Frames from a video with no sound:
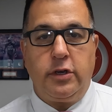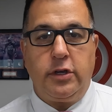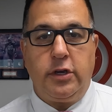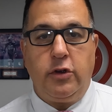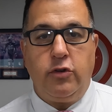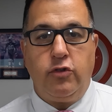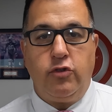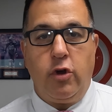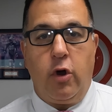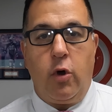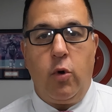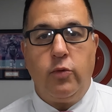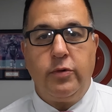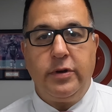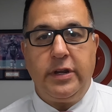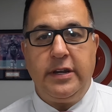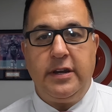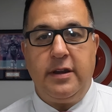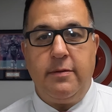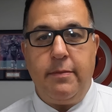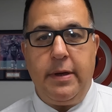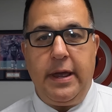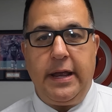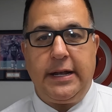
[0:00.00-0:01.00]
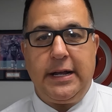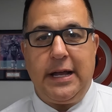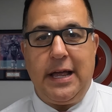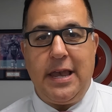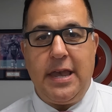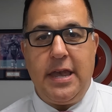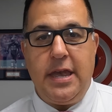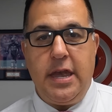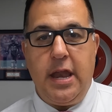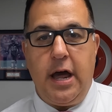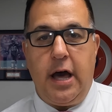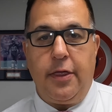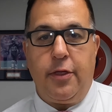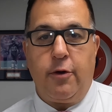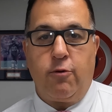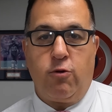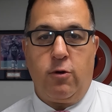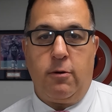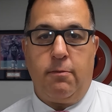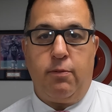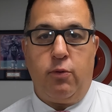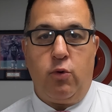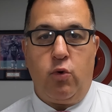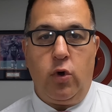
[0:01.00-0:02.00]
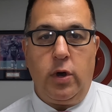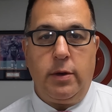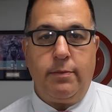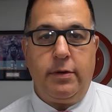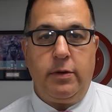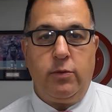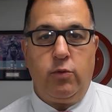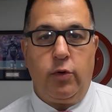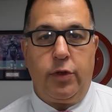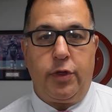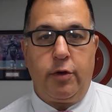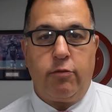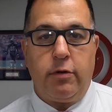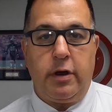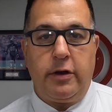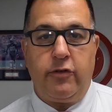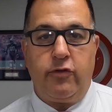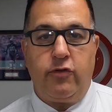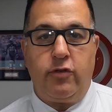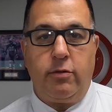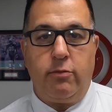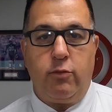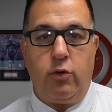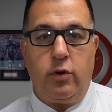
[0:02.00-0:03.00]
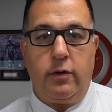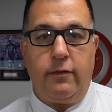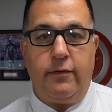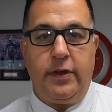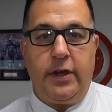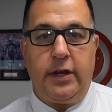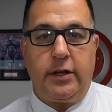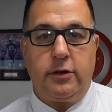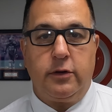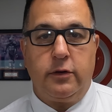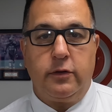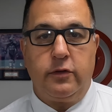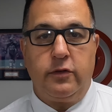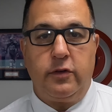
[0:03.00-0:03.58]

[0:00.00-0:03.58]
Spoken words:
you don't need to make another appointment with the Registry of Motor Vehicles